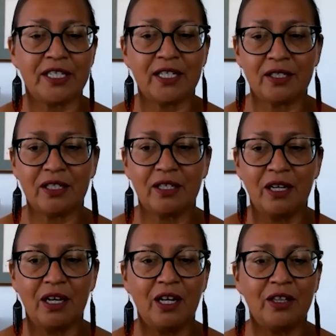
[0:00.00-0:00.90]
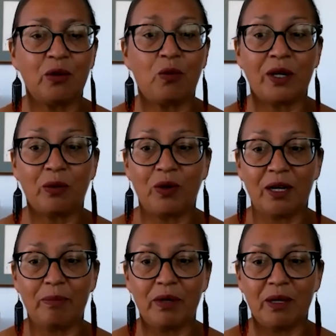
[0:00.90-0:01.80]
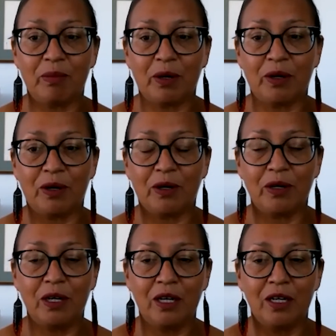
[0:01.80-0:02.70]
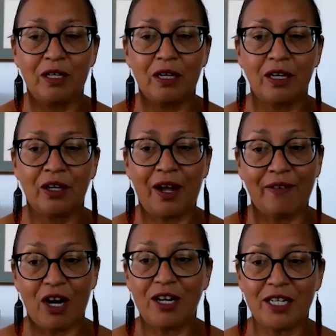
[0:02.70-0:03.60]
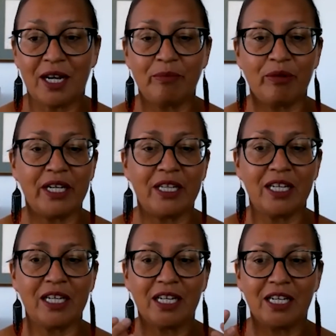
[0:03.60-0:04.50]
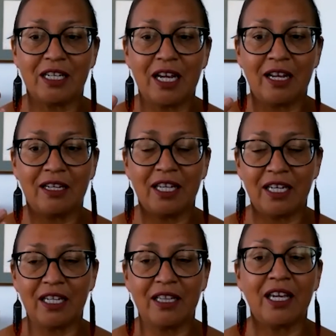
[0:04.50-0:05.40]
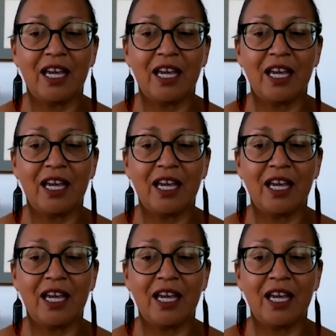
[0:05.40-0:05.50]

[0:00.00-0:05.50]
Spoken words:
That's the one where people have a hard time breathing and they need the